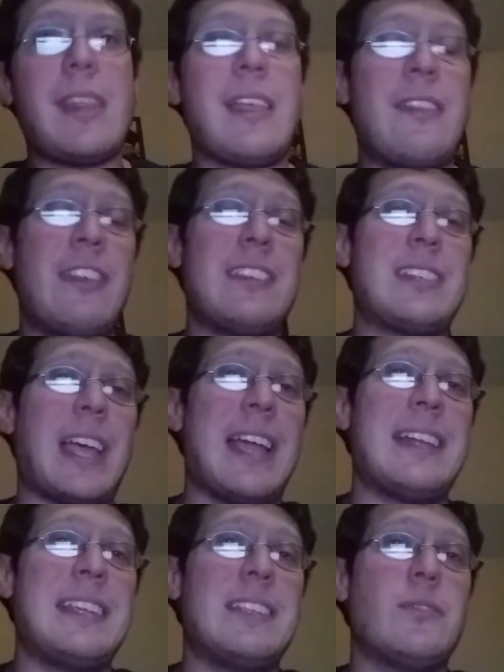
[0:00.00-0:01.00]
This guy
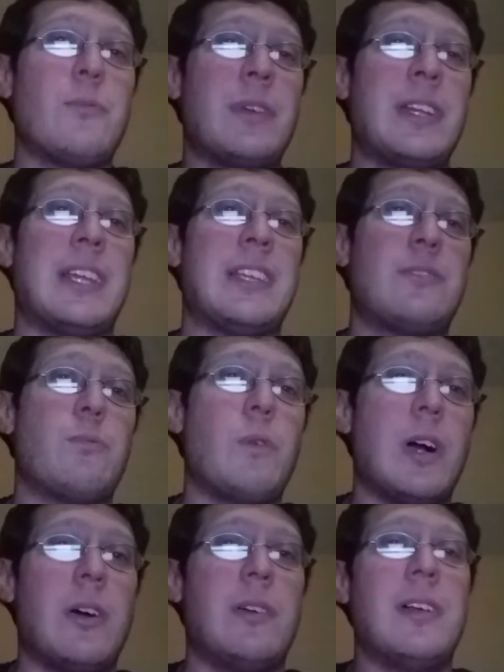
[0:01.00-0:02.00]
needs a win as
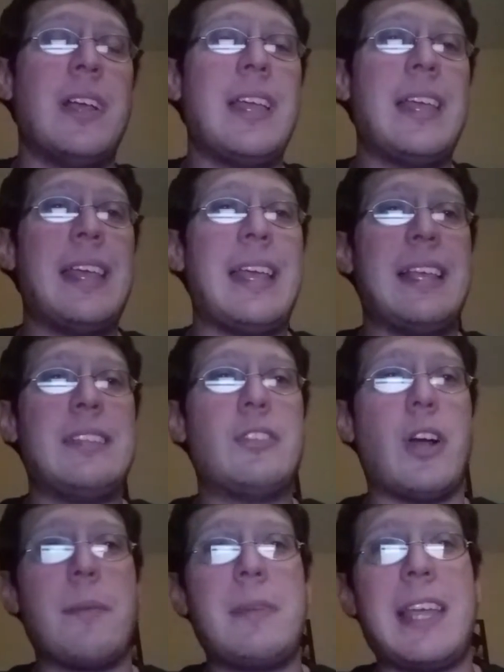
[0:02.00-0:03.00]
well.
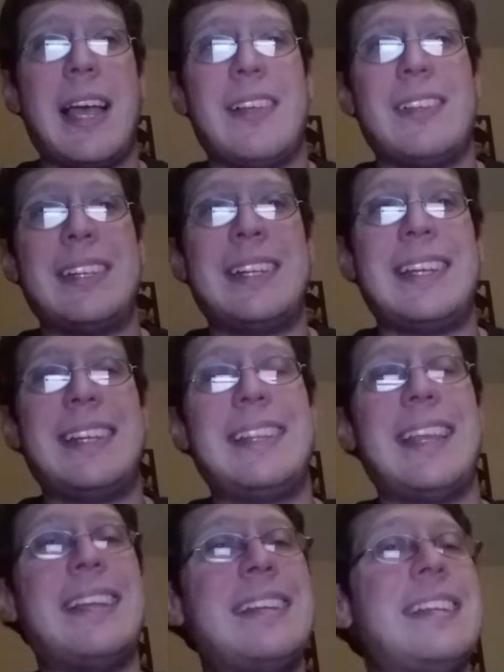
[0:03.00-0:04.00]
Darby Allin,
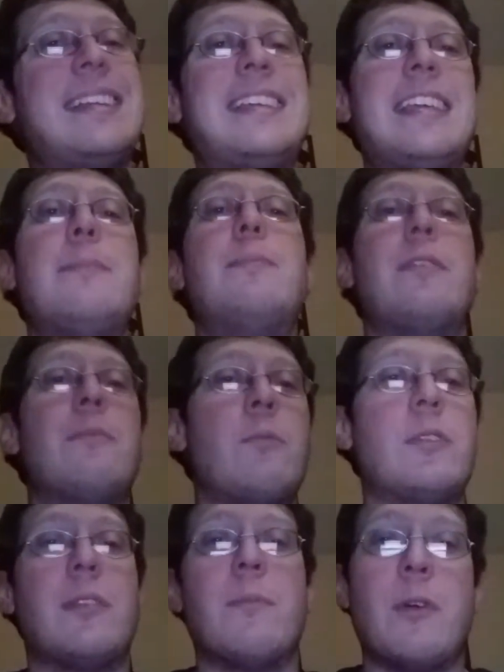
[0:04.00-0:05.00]
they need to keep him
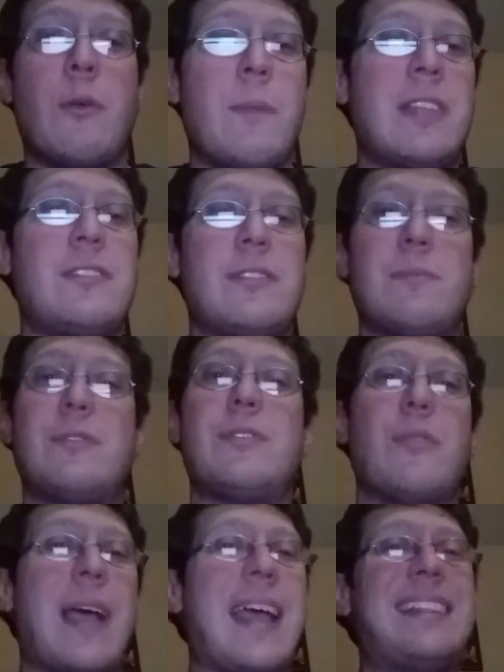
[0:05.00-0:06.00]
with the momentum.
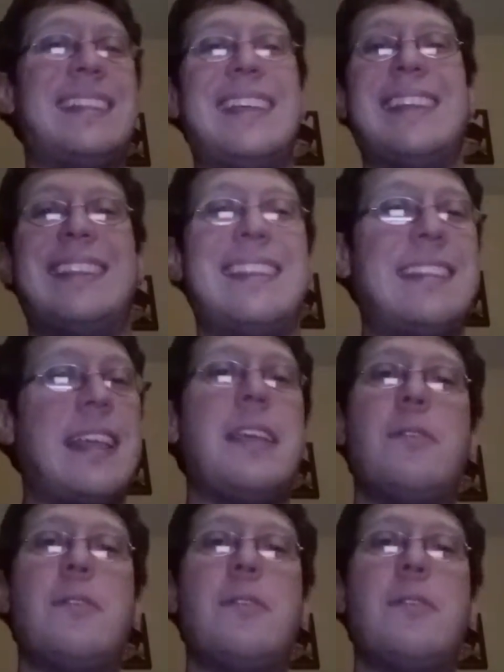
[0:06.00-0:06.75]
So at the end of the day,